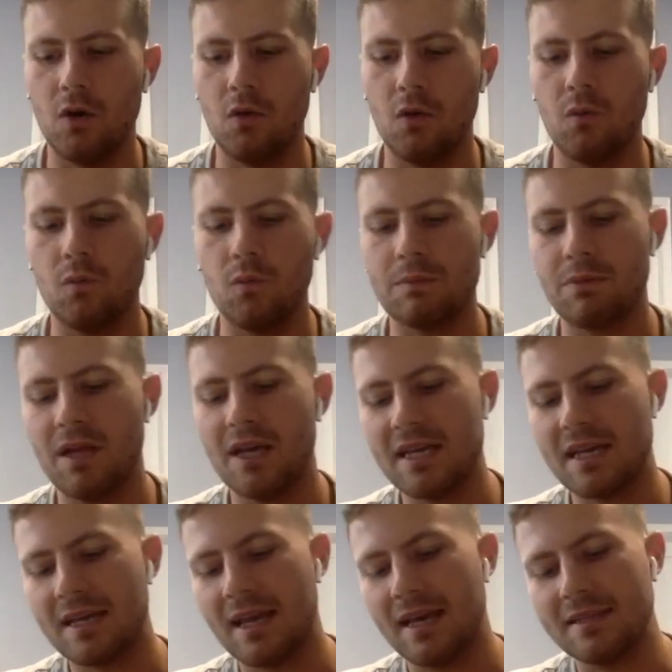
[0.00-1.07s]
we're
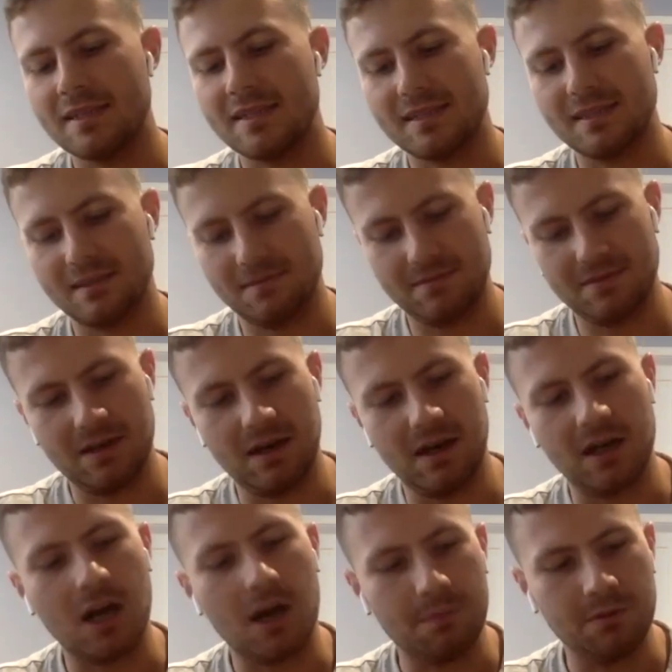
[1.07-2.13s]
playing against
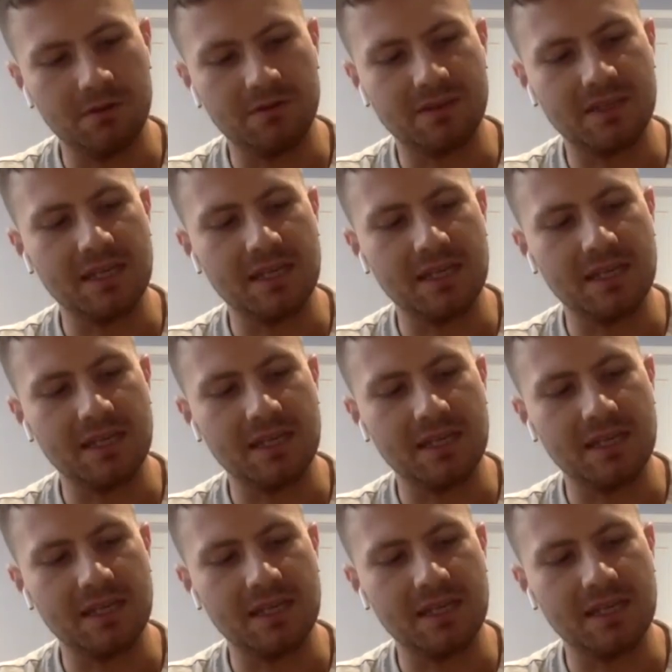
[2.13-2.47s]
a couple of